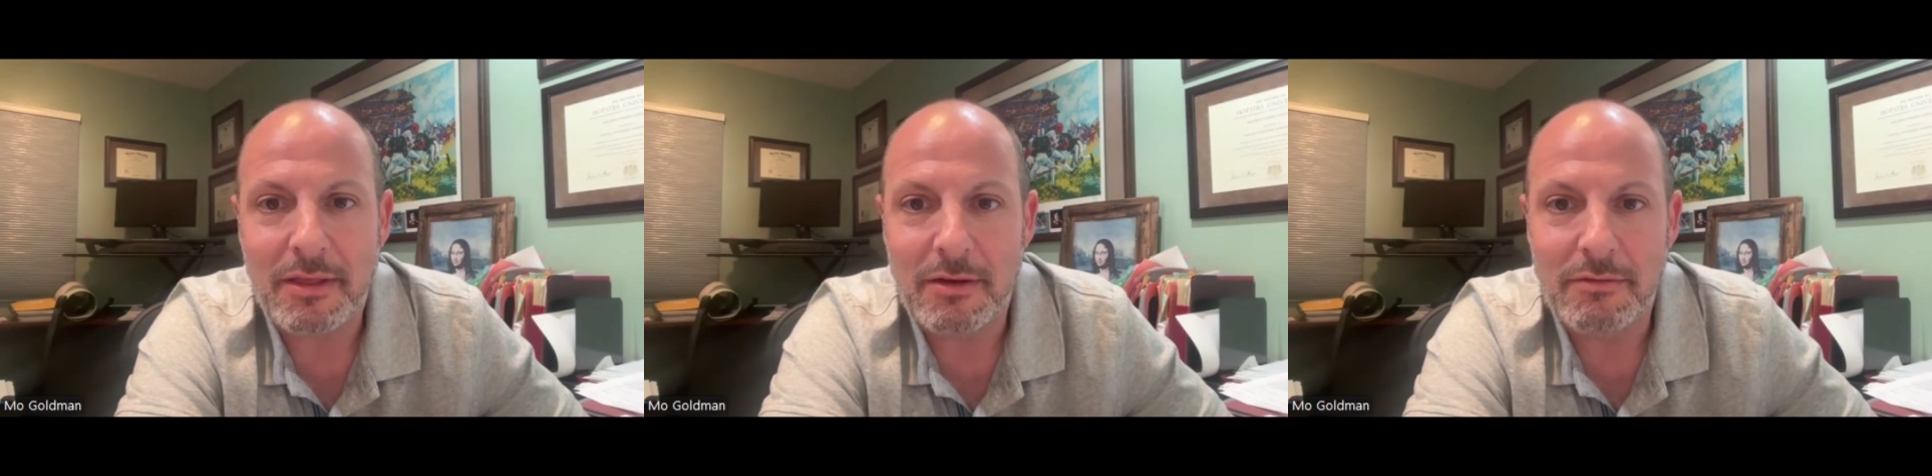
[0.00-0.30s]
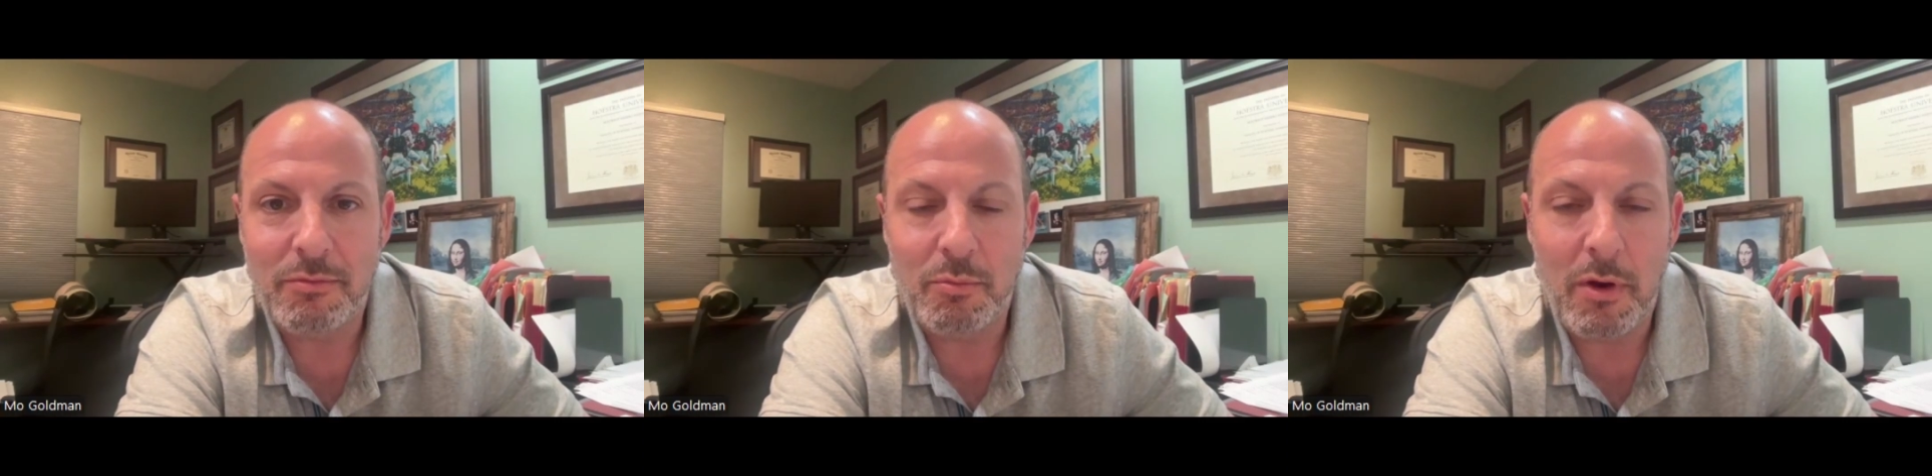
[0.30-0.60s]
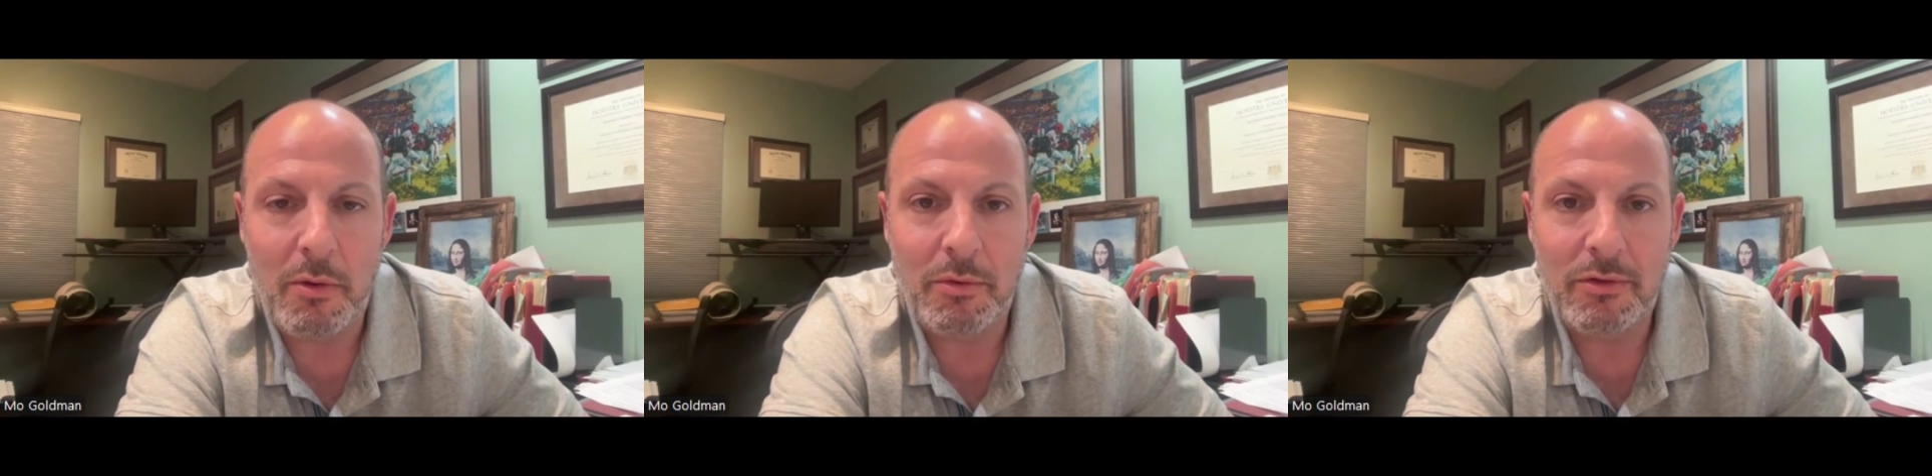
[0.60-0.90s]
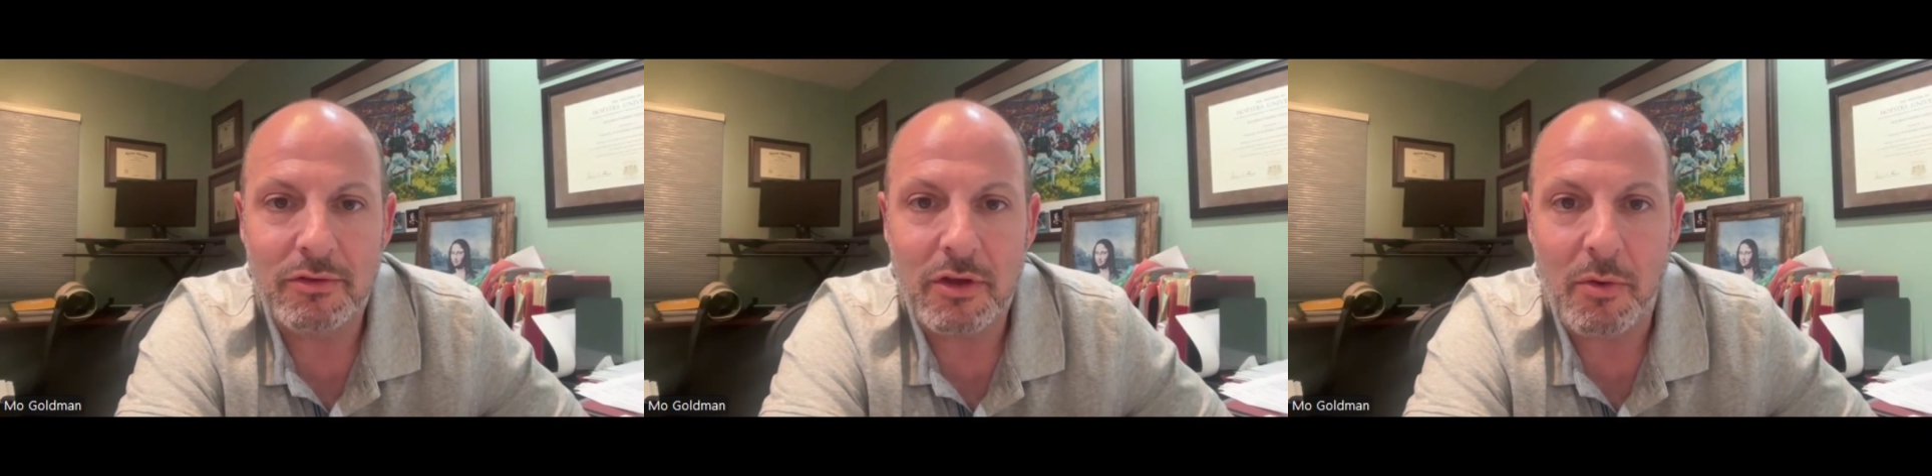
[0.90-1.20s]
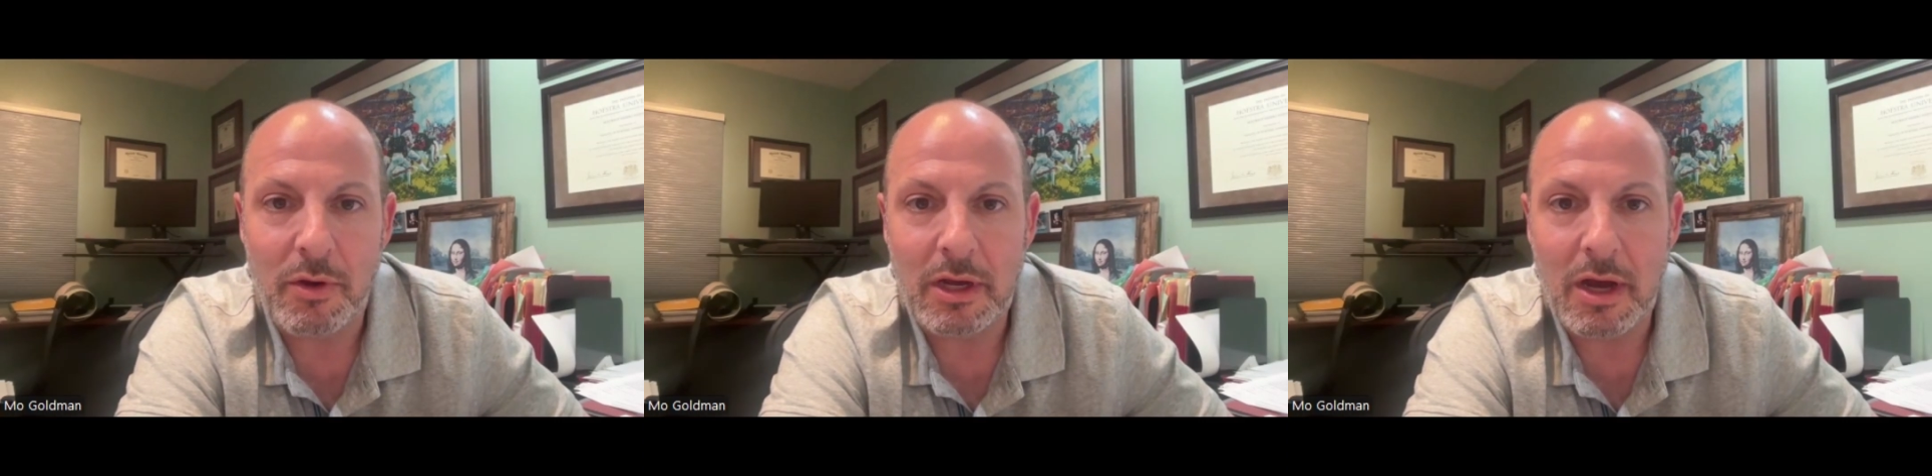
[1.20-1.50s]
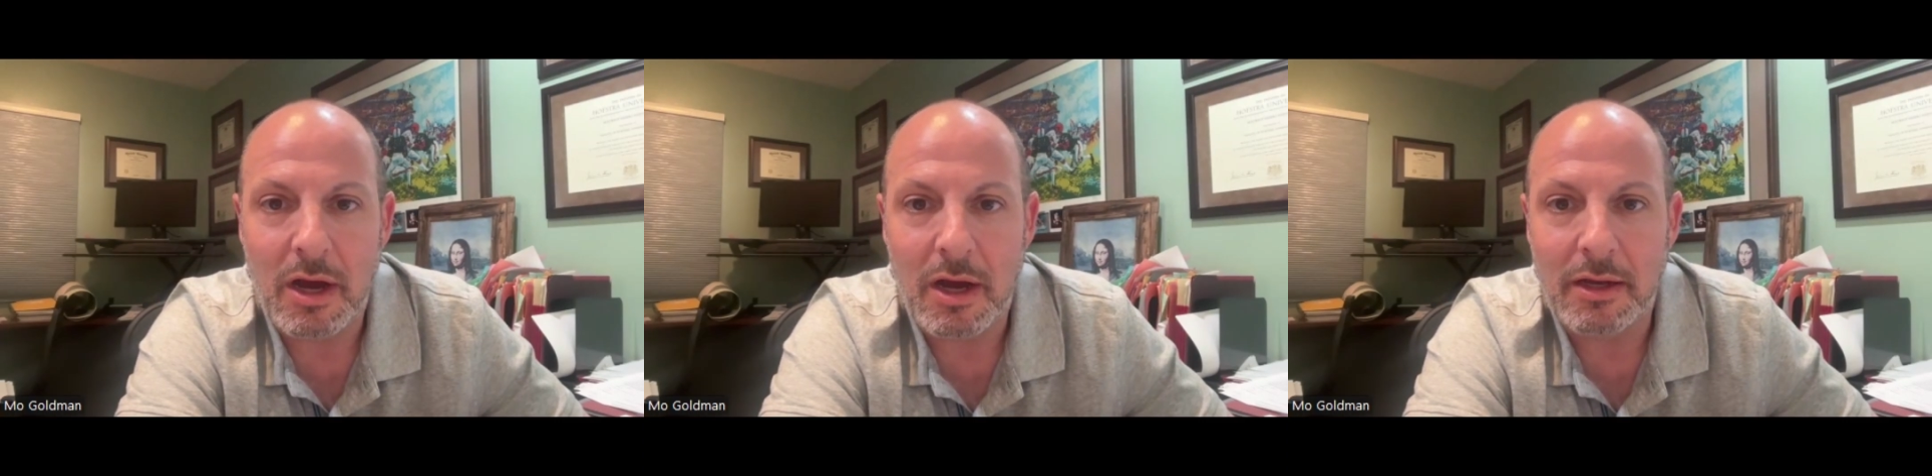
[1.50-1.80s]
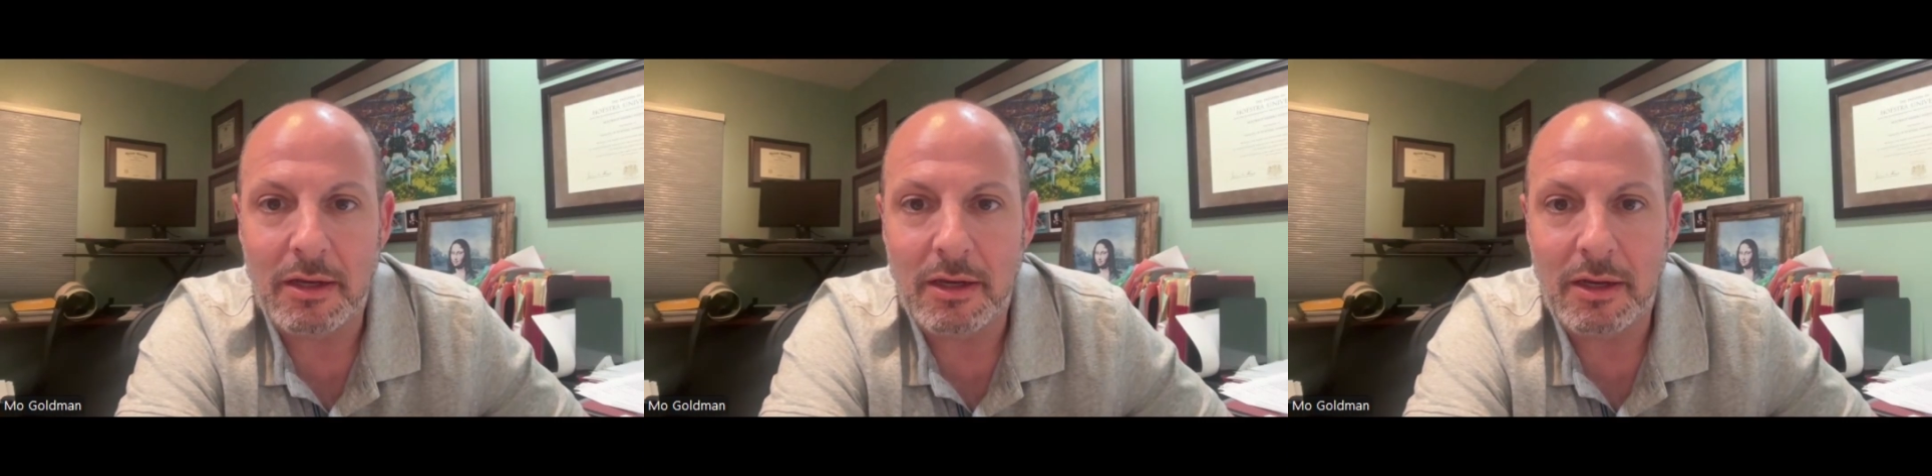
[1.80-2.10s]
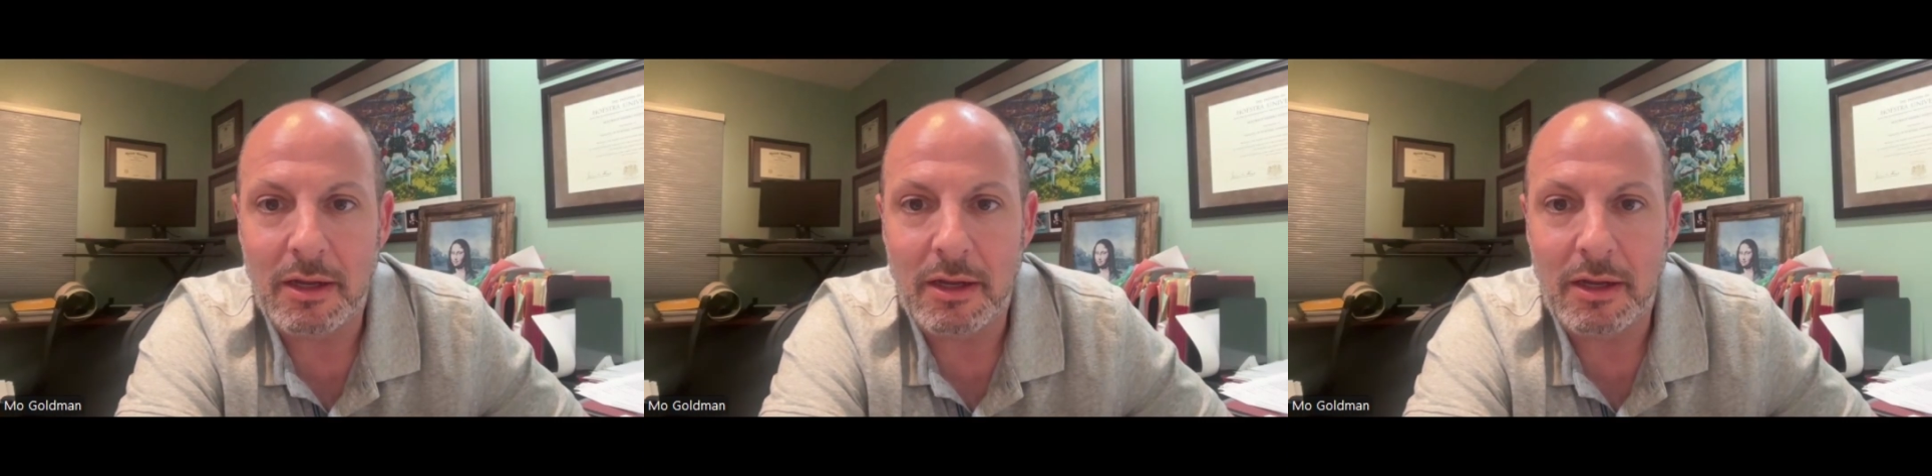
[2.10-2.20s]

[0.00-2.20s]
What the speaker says: of what was going on